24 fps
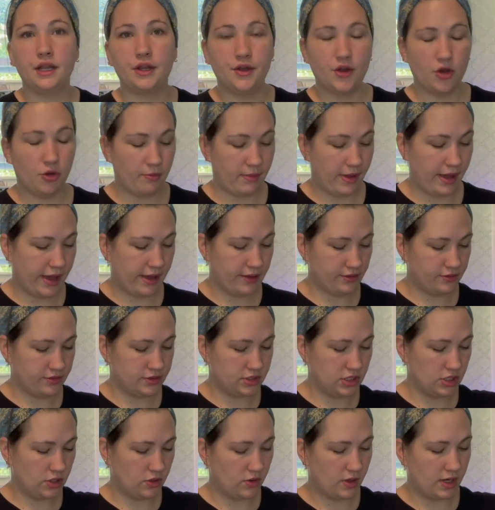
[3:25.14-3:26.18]
know math,
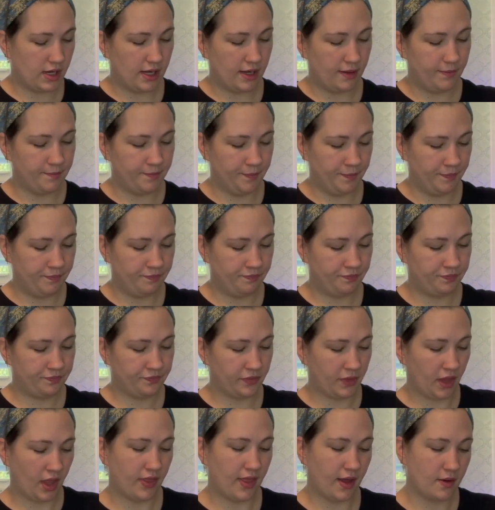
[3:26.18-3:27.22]
so
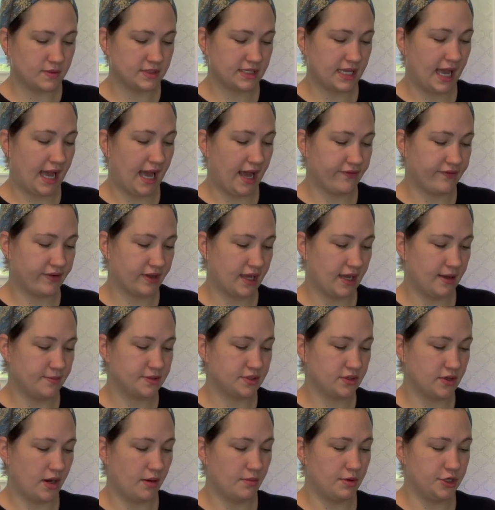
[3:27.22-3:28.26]
that was a 1/2 cup, so
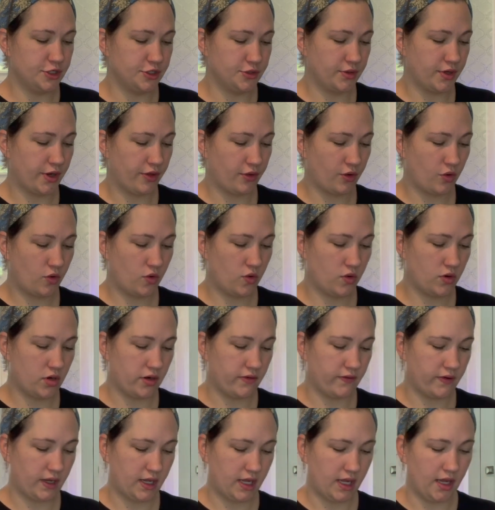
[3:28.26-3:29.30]
now I'm gonna do another 1/4
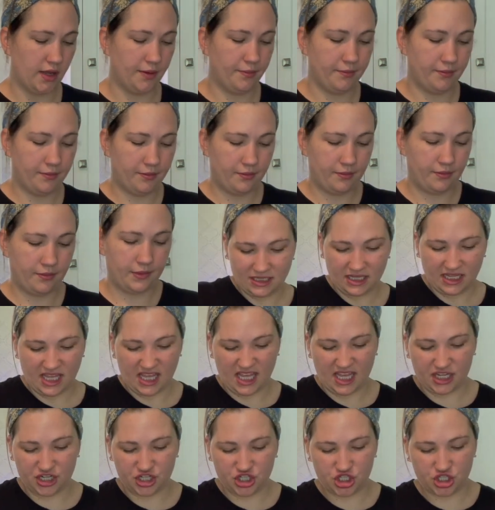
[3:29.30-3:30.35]
cup.
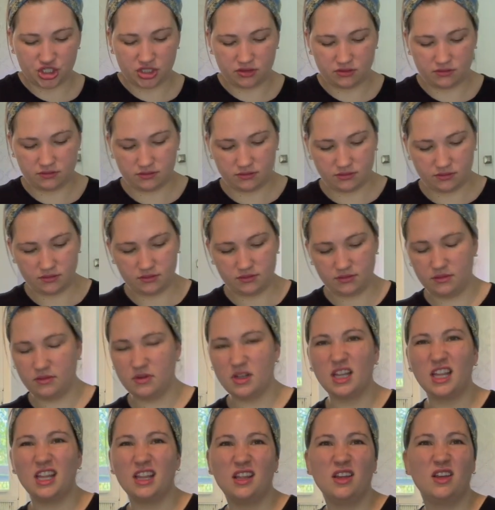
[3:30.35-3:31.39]
Ish,
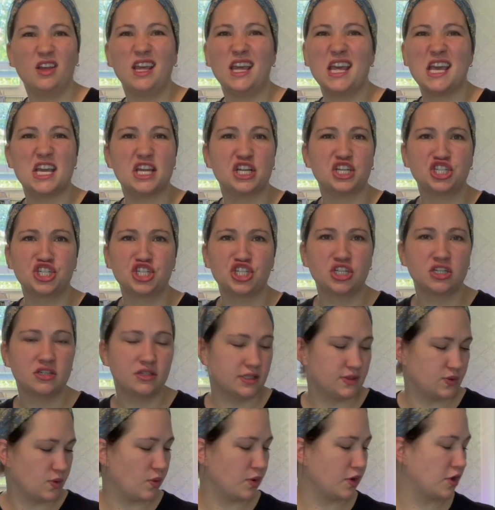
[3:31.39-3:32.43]
that's
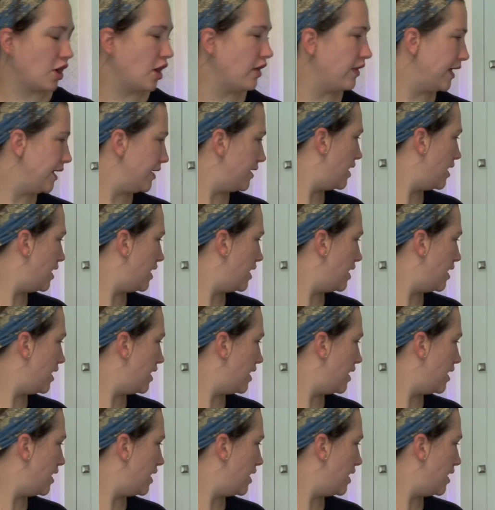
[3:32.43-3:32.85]
what we call it.